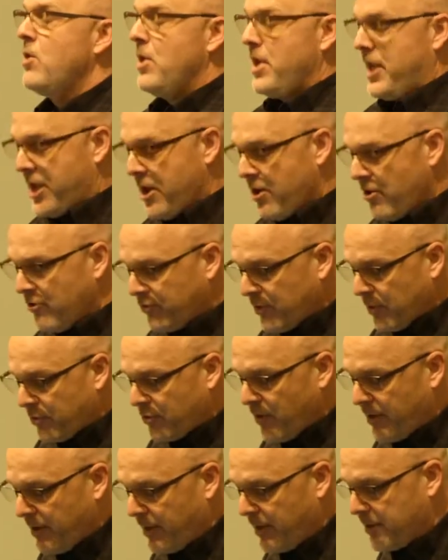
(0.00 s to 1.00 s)
Here's the
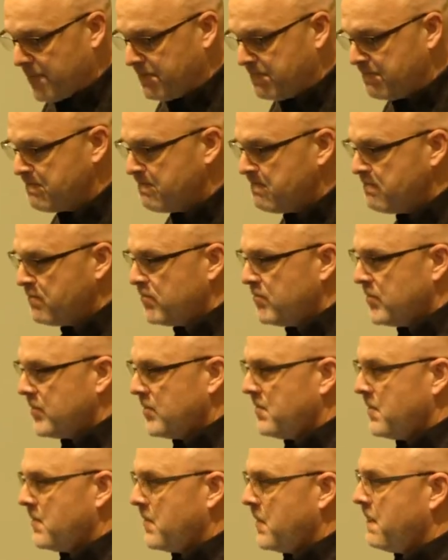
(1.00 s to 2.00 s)
thing.
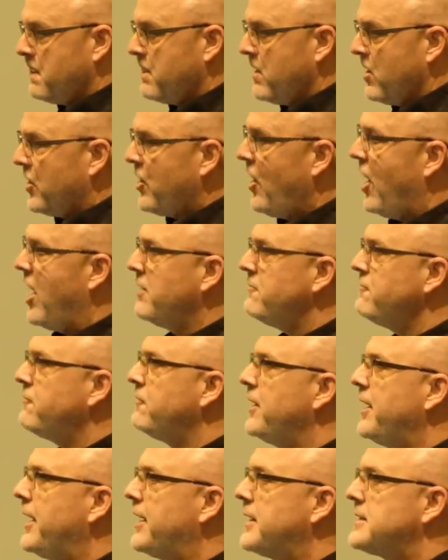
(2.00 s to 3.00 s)

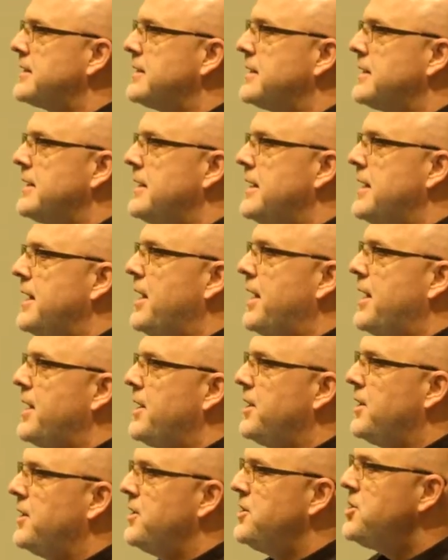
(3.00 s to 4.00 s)
Conflict
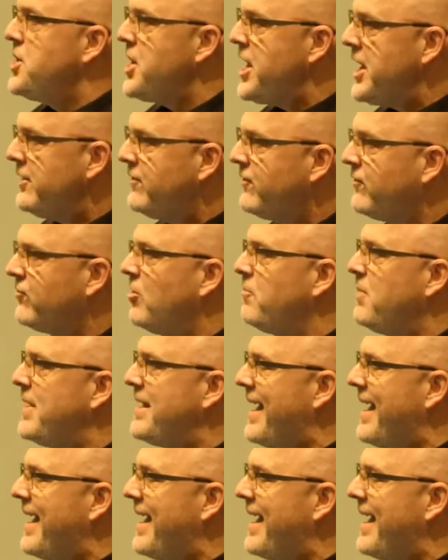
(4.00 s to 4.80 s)
needs to be